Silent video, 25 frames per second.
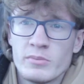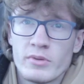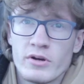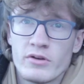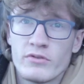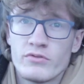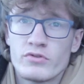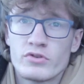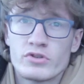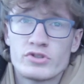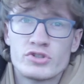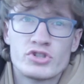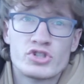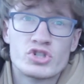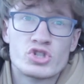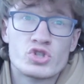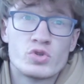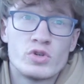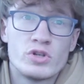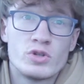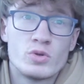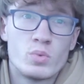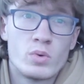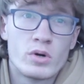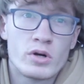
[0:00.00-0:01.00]
in my first
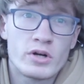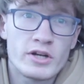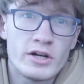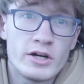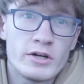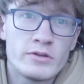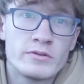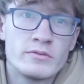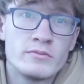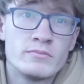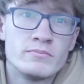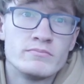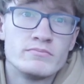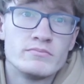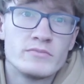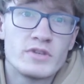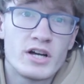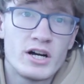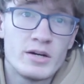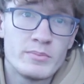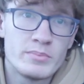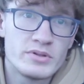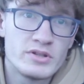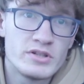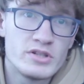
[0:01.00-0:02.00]
street workout
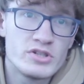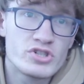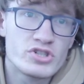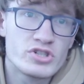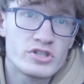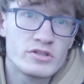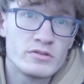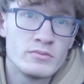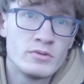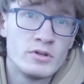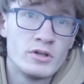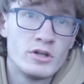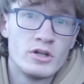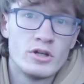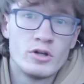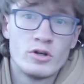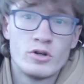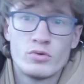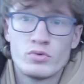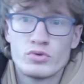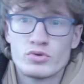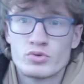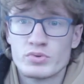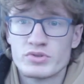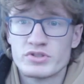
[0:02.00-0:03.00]
competition,
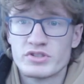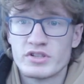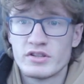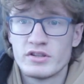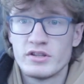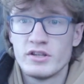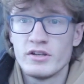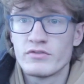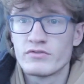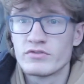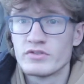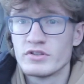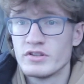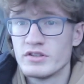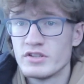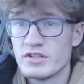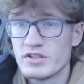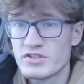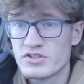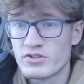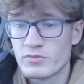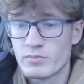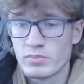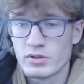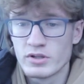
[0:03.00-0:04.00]
which was a different
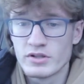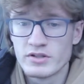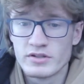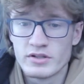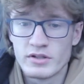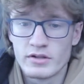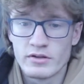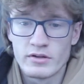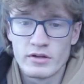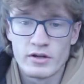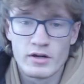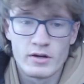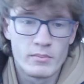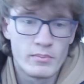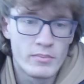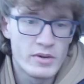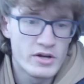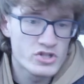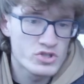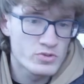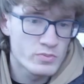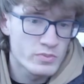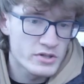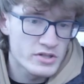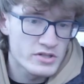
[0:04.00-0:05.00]
discipline than
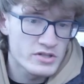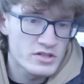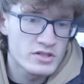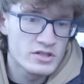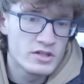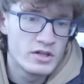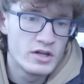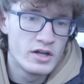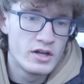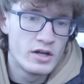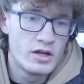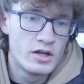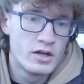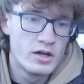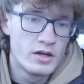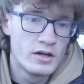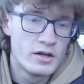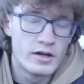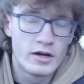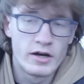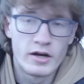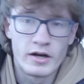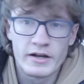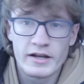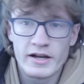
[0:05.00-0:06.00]
bench press.
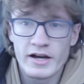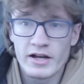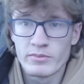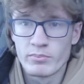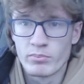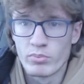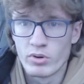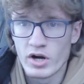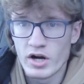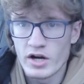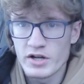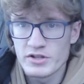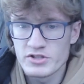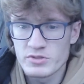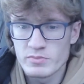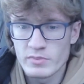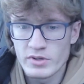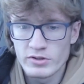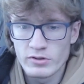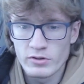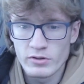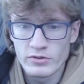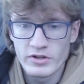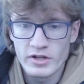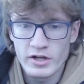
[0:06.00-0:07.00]
Got bronze
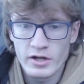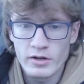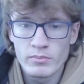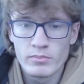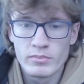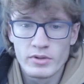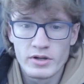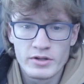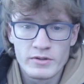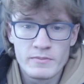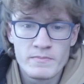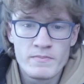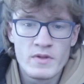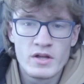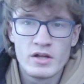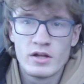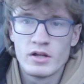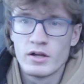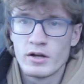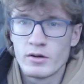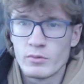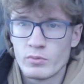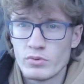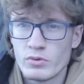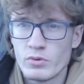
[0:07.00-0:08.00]
medal there, but
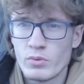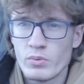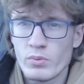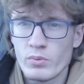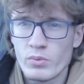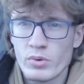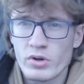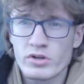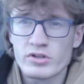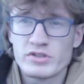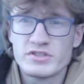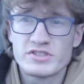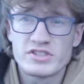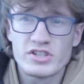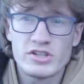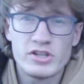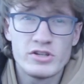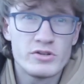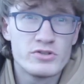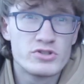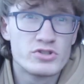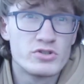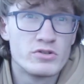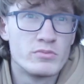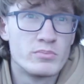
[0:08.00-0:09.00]
we're
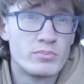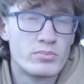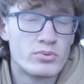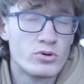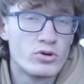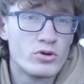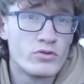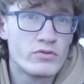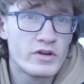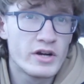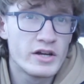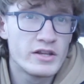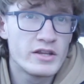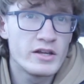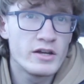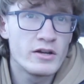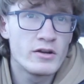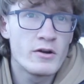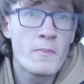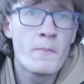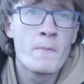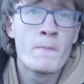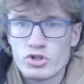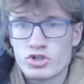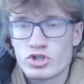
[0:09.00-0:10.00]
continuing to improve right
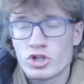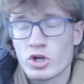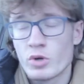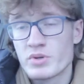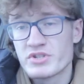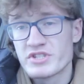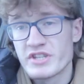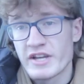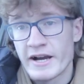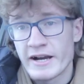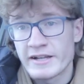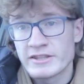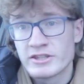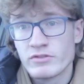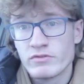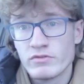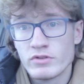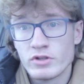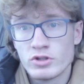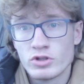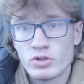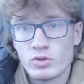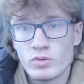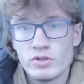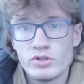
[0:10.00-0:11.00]
here. So I was
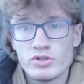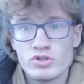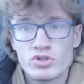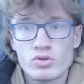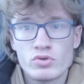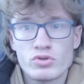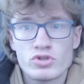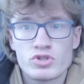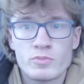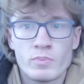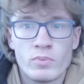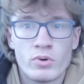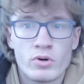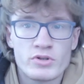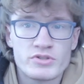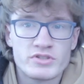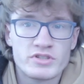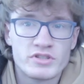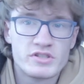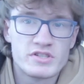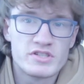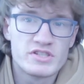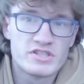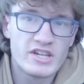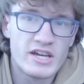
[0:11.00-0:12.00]
actively doing two sports
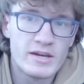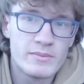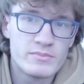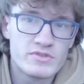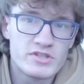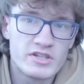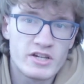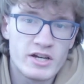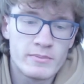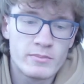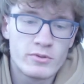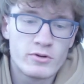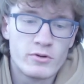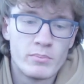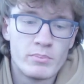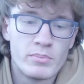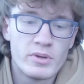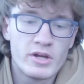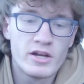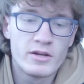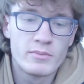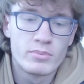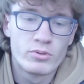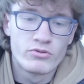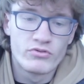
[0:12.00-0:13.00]
at the same time,
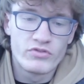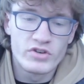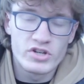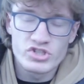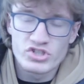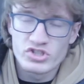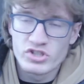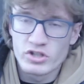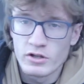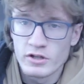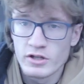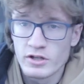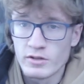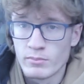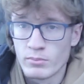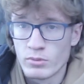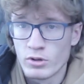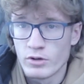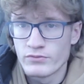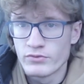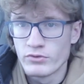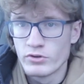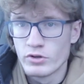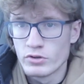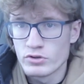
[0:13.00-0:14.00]
competing professionally in
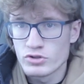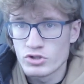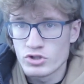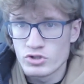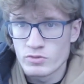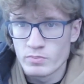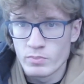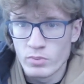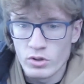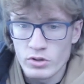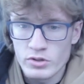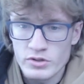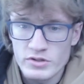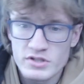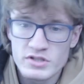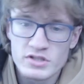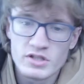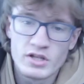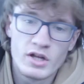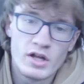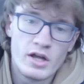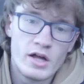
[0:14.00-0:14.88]
both of those sports.